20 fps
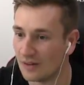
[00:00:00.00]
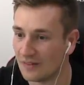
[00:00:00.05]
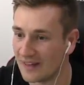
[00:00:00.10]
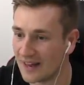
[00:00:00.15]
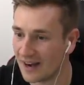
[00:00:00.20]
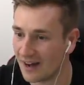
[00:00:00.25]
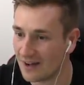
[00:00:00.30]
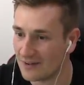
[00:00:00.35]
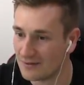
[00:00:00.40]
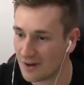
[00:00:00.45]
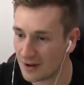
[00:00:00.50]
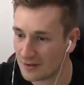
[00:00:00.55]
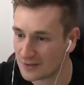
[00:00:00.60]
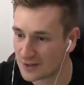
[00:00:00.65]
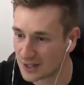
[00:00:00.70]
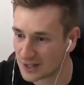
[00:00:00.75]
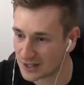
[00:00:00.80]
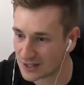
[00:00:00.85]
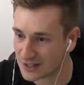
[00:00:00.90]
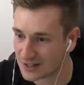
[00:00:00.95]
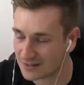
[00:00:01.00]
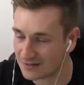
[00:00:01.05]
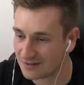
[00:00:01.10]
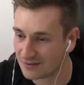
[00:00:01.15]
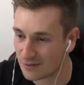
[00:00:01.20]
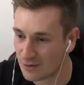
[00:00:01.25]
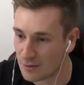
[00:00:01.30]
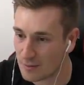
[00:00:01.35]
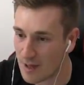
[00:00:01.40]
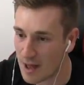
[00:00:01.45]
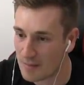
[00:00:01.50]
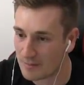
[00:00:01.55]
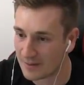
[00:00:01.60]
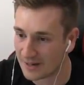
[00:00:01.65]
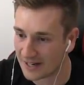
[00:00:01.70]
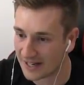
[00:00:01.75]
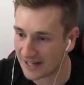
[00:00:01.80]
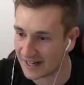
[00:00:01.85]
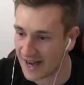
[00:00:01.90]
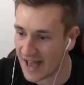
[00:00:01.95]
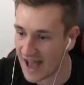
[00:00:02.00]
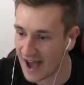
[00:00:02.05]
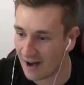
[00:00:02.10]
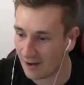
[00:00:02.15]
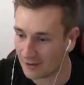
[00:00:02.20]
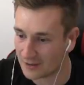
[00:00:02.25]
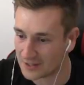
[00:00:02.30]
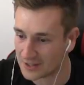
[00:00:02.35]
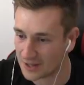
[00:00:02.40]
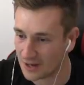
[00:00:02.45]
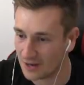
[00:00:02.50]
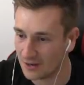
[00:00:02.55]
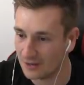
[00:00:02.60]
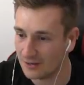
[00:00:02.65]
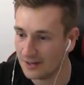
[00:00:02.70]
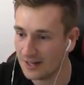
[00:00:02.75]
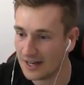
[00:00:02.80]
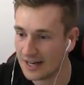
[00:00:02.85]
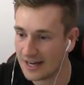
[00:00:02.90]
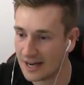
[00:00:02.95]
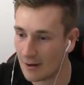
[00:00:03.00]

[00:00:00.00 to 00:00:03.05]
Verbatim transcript: and then I've, I've just remembered it now, so oh!